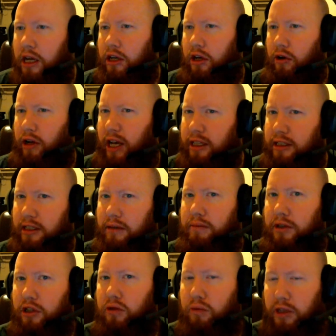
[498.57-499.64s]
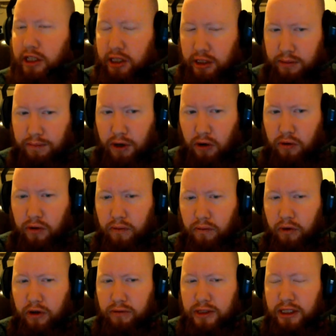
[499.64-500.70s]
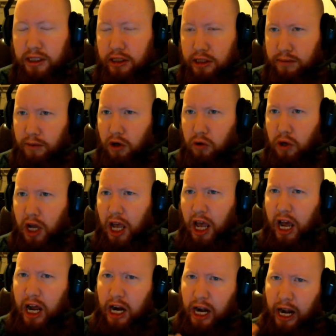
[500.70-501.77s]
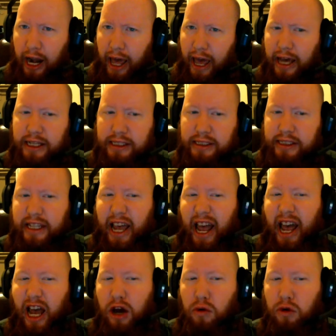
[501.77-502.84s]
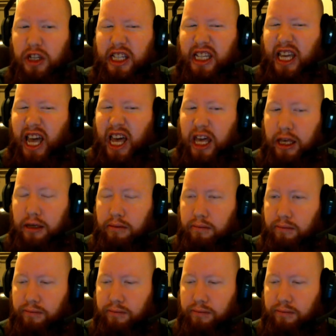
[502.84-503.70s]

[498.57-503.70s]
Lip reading: No, it has something to do with the smoke. For whatever reason, the smoke lags down the game.